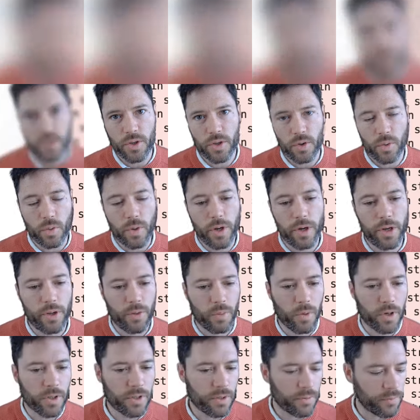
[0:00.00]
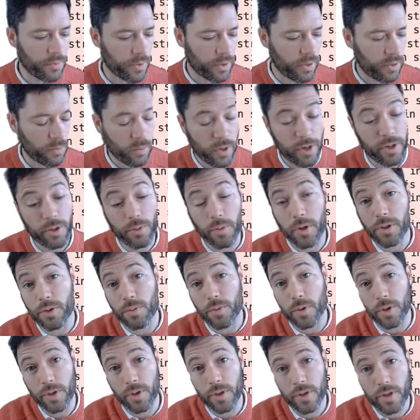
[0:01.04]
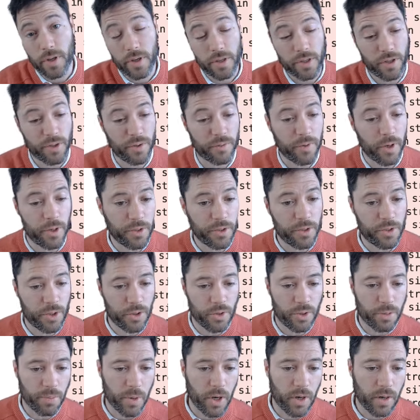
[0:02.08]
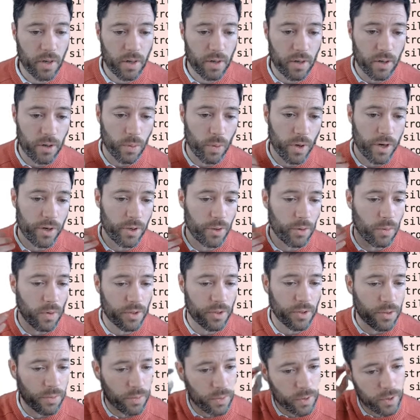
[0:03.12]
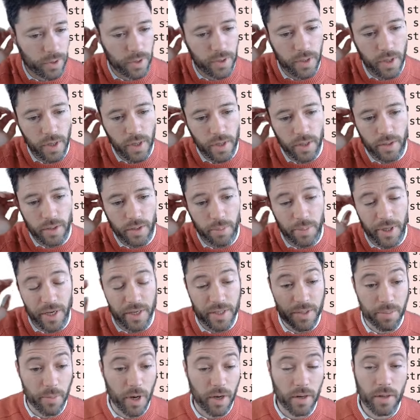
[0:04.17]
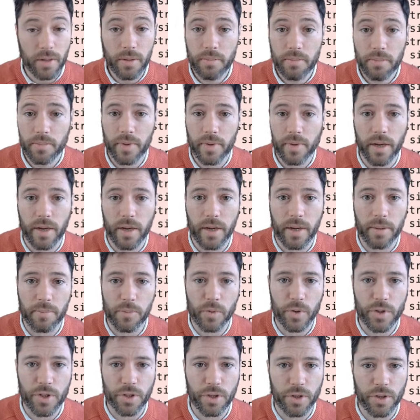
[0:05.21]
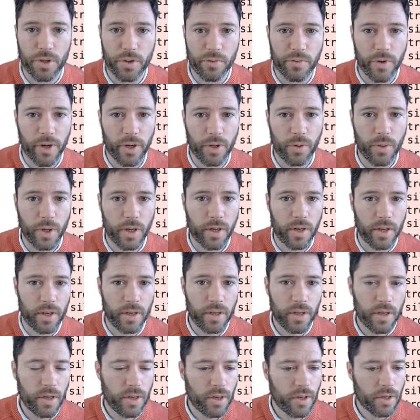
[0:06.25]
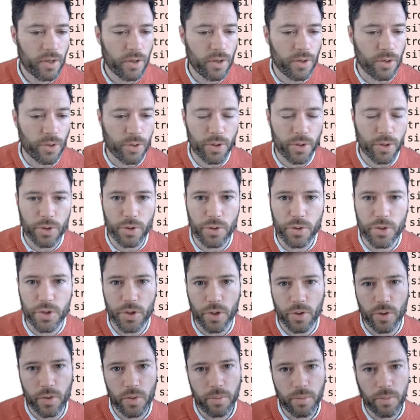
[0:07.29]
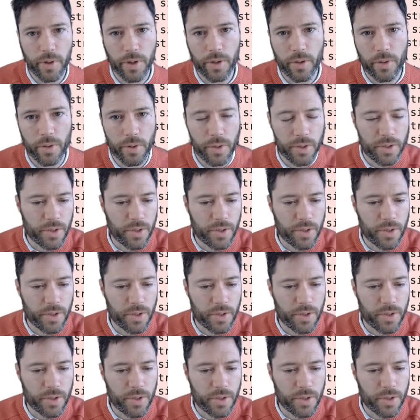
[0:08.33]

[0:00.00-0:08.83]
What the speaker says: So whether you want to run your fine-tuned model or whether you want to run the base model, which you can do very quickly, you can do so by going